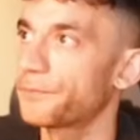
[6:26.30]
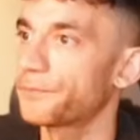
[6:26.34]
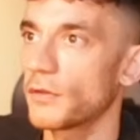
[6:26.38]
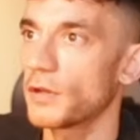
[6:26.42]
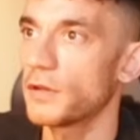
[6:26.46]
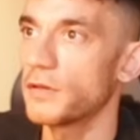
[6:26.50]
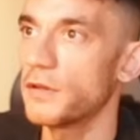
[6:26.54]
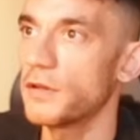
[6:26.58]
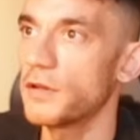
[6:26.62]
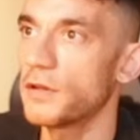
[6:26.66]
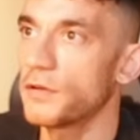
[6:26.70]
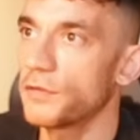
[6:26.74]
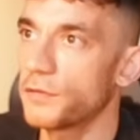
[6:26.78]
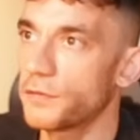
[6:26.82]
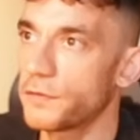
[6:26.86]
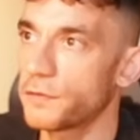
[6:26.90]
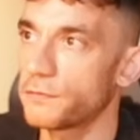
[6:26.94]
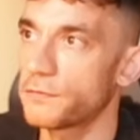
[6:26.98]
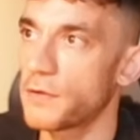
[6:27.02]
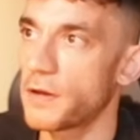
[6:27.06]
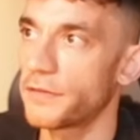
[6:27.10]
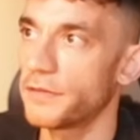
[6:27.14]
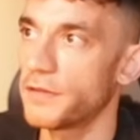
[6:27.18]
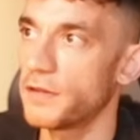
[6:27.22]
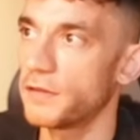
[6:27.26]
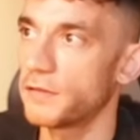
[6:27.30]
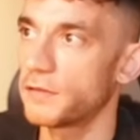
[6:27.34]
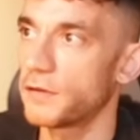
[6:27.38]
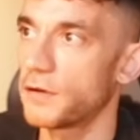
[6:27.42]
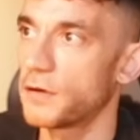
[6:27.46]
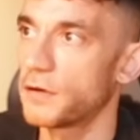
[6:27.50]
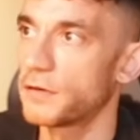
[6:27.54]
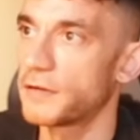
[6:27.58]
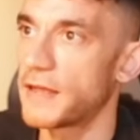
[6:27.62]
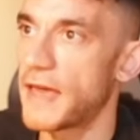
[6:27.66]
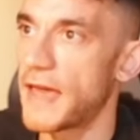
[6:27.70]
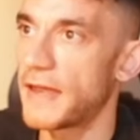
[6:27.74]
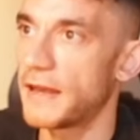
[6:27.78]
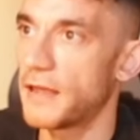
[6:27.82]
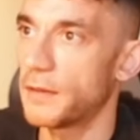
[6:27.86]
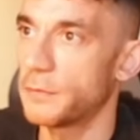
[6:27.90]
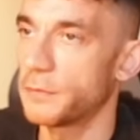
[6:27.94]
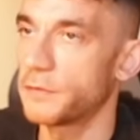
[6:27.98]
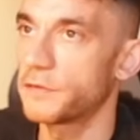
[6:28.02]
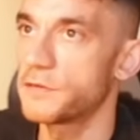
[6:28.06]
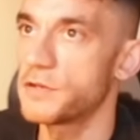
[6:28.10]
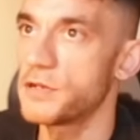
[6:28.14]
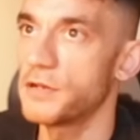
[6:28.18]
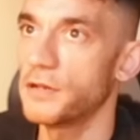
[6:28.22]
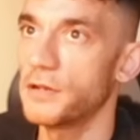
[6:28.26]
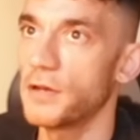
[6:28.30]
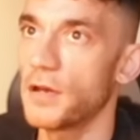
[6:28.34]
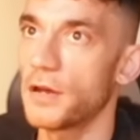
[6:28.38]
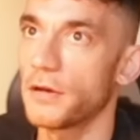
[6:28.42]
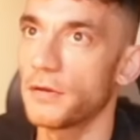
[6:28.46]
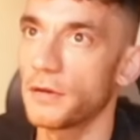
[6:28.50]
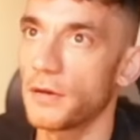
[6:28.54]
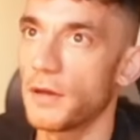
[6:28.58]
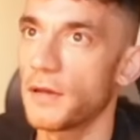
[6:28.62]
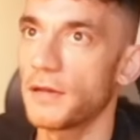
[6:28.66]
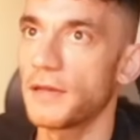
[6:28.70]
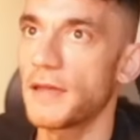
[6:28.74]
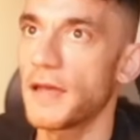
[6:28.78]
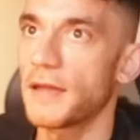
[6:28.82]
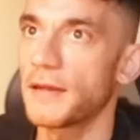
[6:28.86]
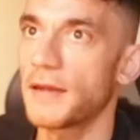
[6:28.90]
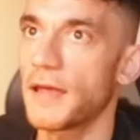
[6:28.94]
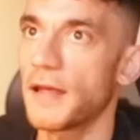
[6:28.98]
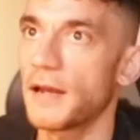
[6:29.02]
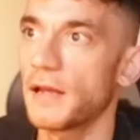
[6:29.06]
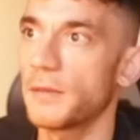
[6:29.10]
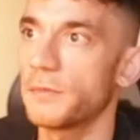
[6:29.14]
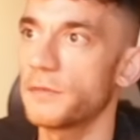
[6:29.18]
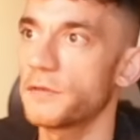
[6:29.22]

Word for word: you can also run this on L M Studio. Again, L M